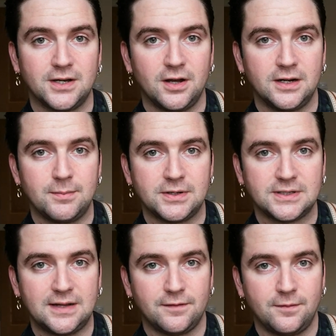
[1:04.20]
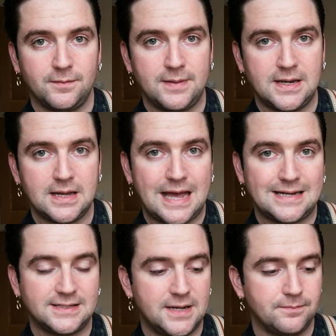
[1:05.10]
very kindly put together for me
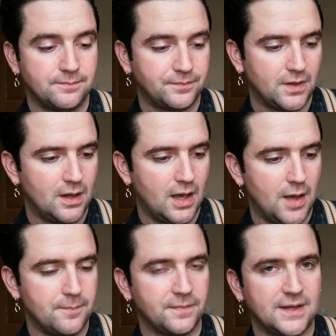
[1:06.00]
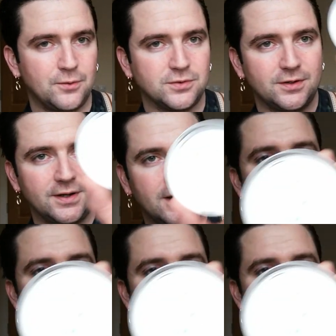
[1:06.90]
and Tim. Um, he also did